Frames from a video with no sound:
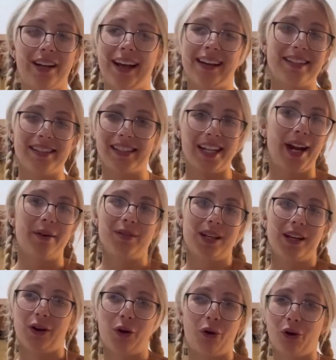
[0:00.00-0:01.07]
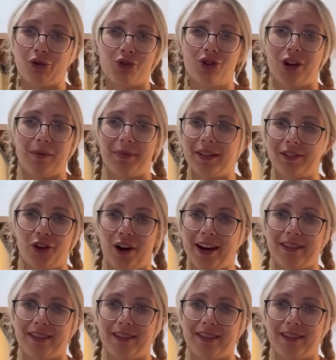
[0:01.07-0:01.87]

I didn't say I was gonna go grocery shopping, sorry.